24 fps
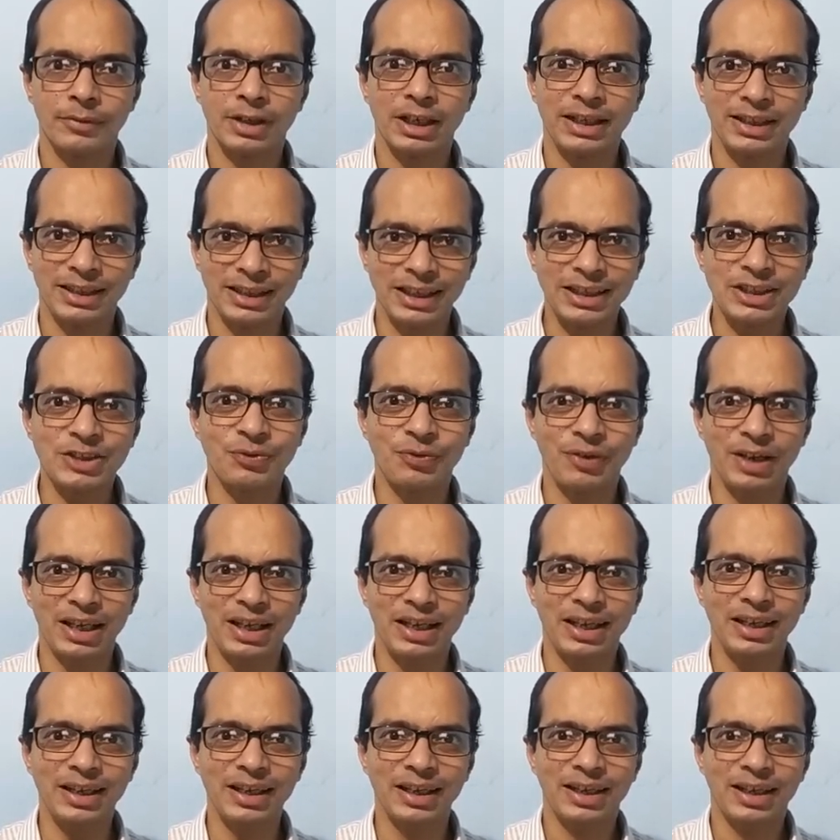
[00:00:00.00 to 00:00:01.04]
In this
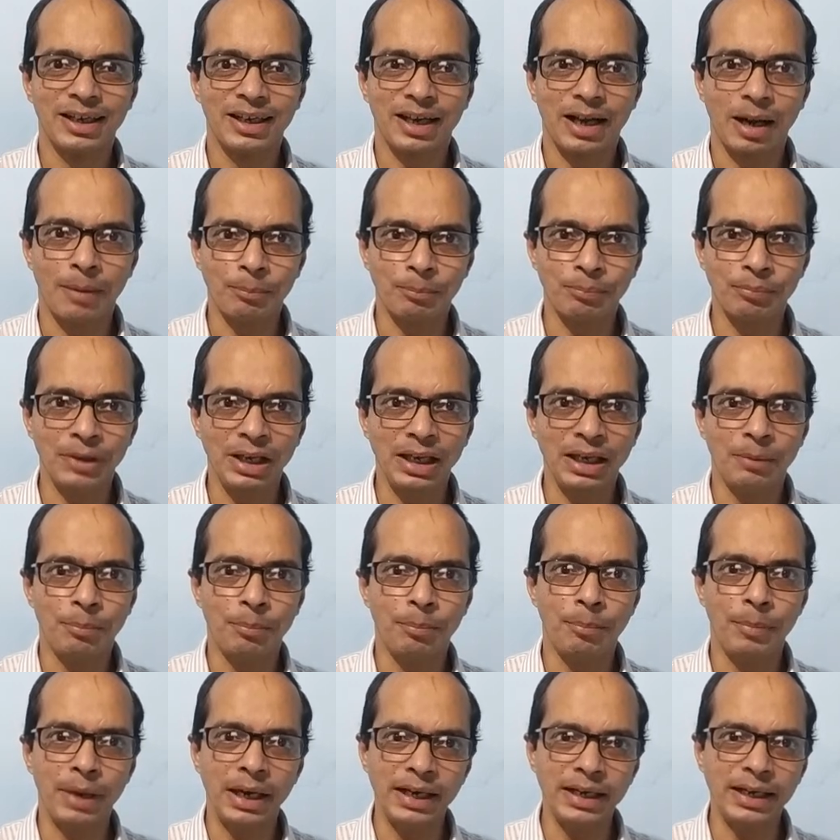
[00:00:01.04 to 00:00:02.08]
way, company
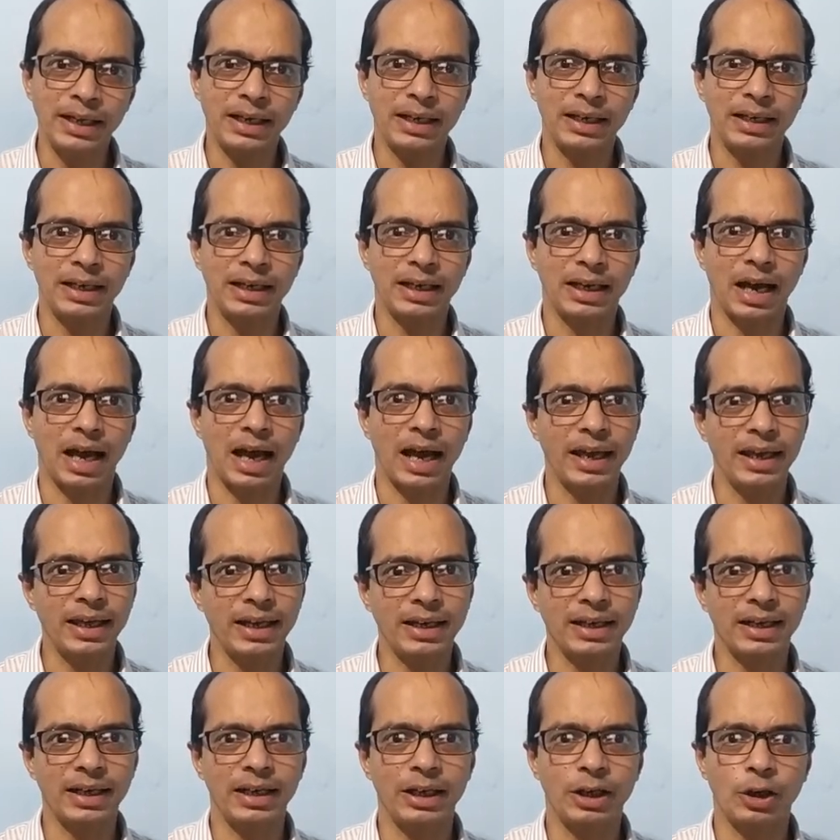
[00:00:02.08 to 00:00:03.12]
may declare
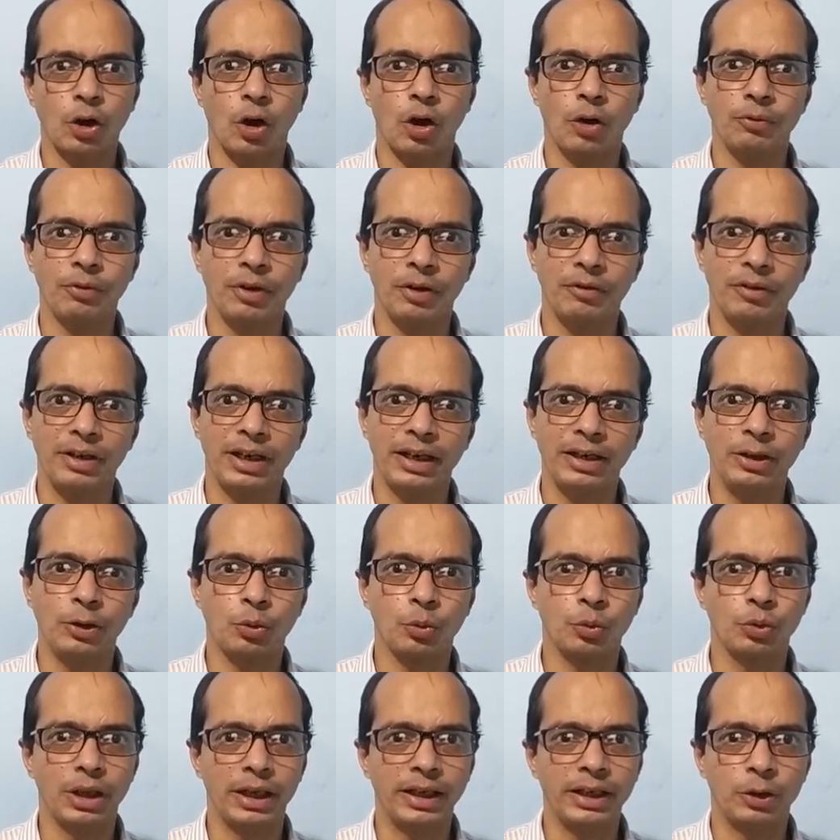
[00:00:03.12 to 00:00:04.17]
higher rate of dividend
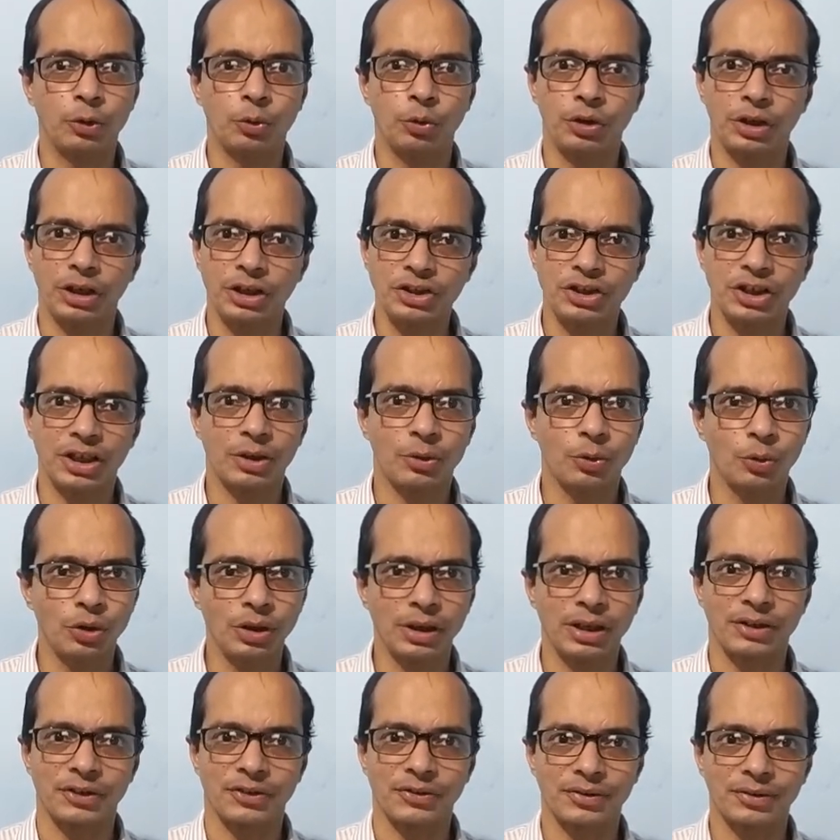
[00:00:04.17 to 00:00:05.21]
to the equity
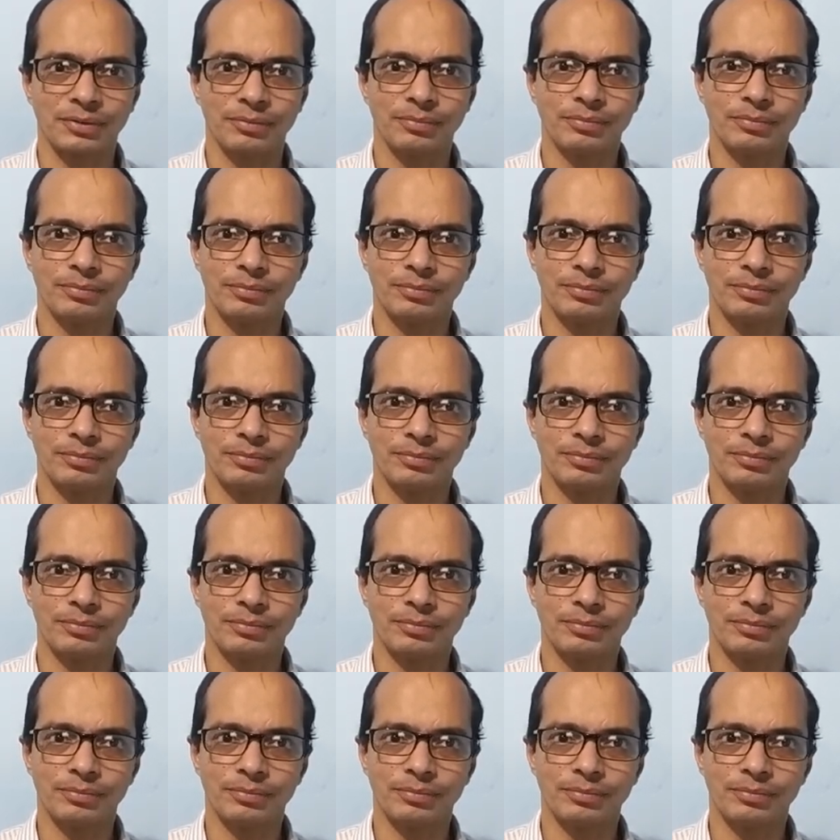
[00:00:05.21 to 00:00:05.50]
shareholders.